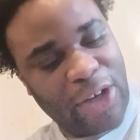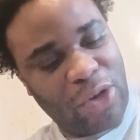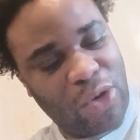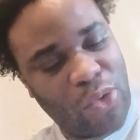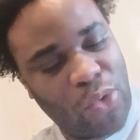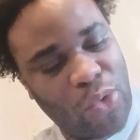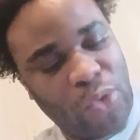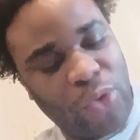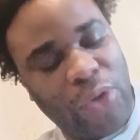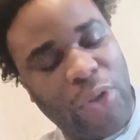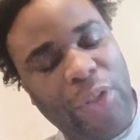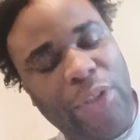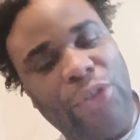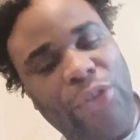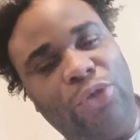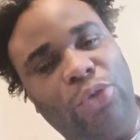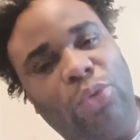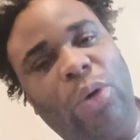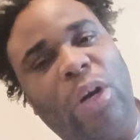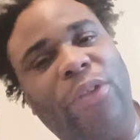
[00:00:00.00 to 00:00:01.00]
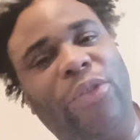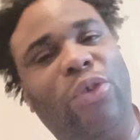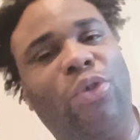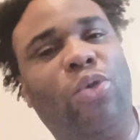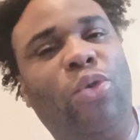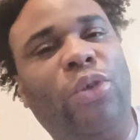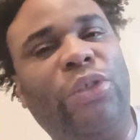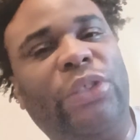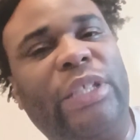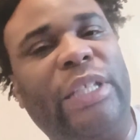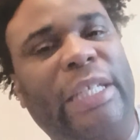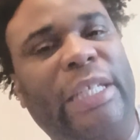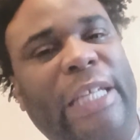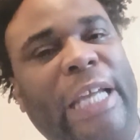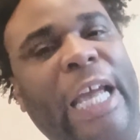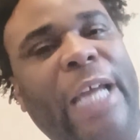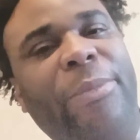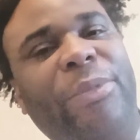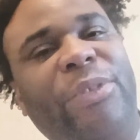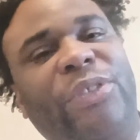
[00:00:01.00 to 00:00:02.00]
coins throughout the course of the
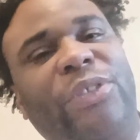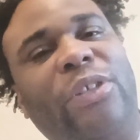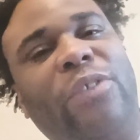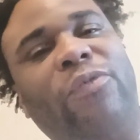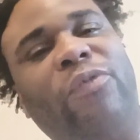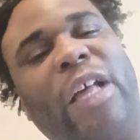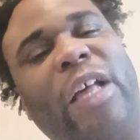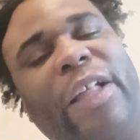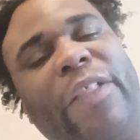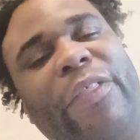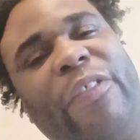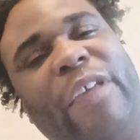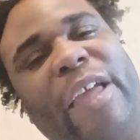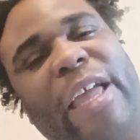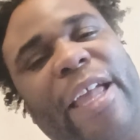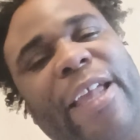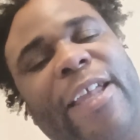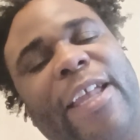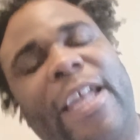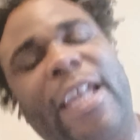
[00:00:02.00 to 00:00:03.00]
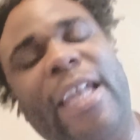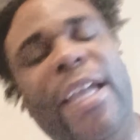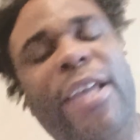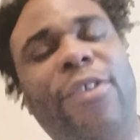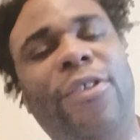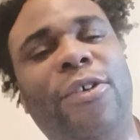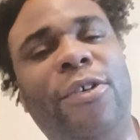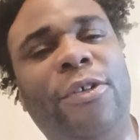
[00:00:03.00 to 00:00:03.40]
game and stuff like that. And